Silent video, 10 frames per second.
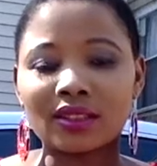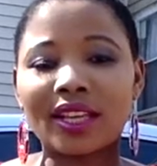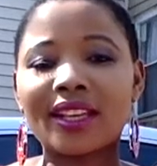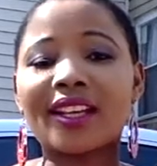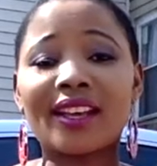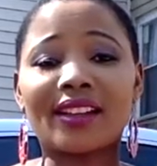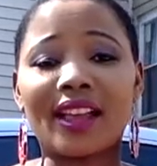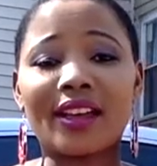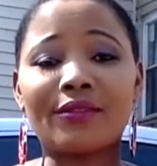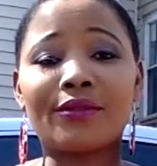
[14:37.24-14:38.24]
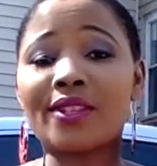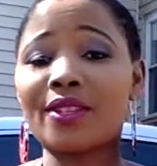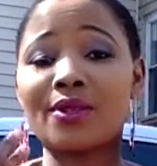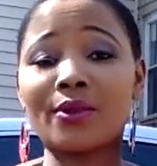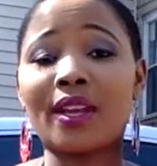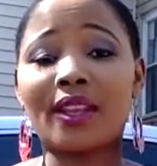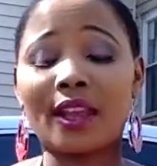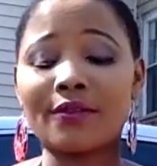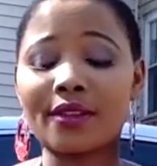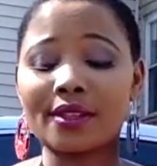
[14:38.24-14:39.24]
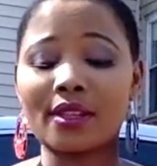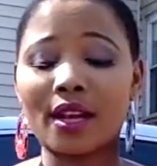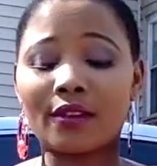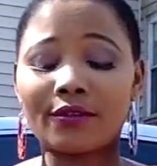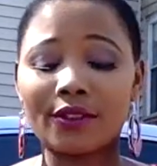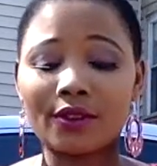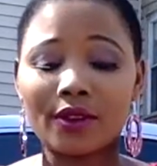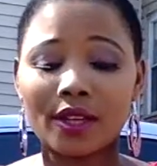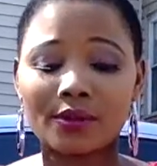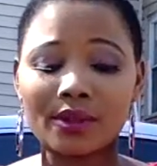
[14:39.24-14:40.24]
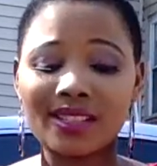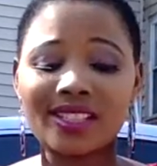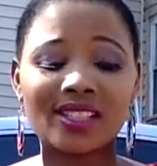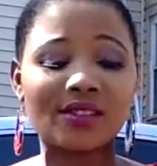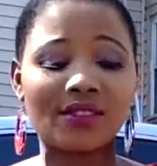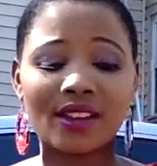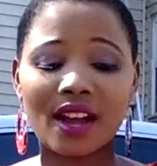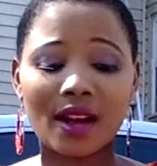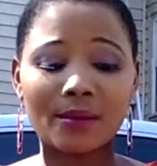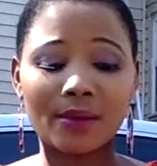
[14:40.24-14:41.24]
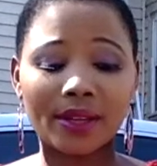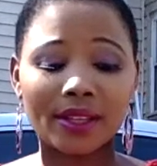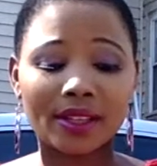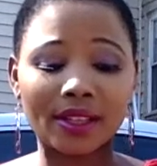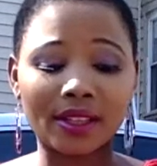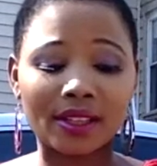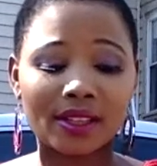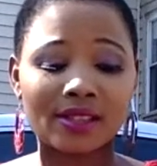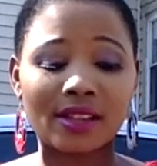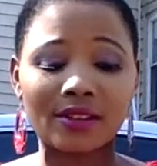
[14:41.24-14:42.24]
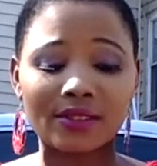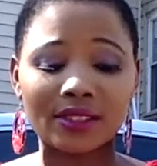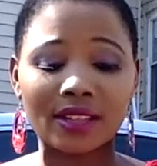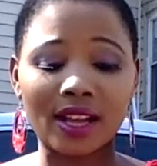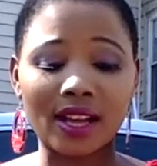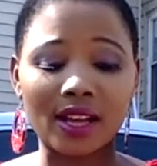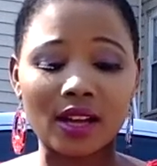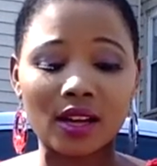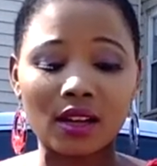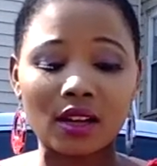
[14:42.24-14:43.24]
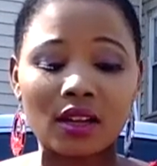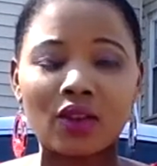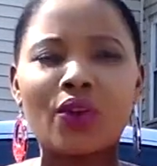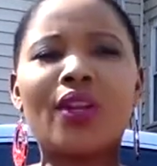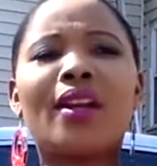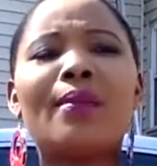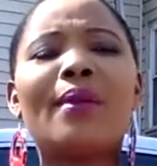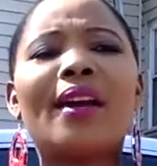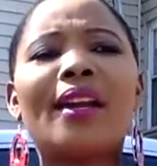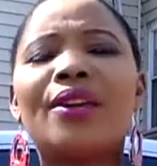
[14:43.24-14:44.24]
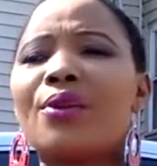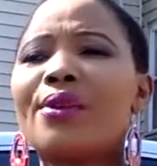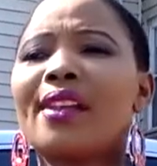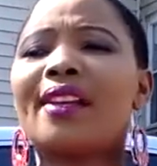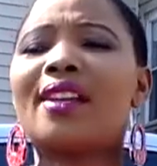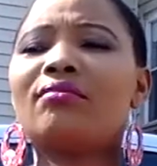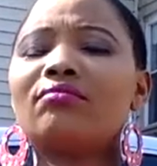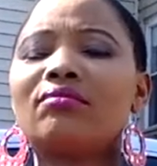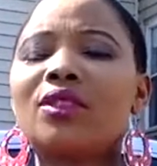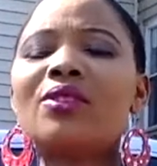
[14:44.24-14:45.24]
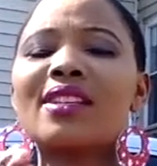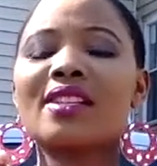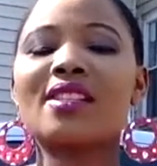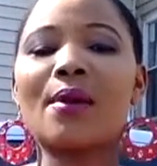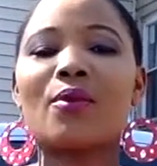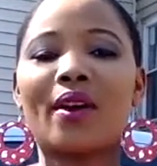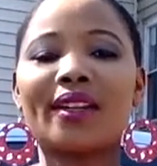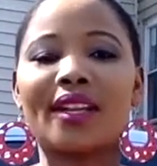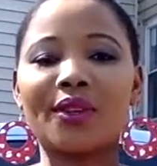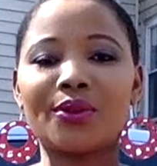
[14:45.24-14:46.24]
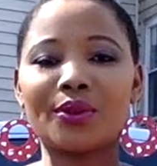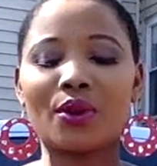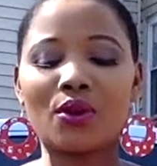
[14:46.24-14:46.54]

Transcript: taking her life, which she took her life and stuff. And it was just very heartbreaking and stuff like that. Thinking about it, knowing like losing someone that you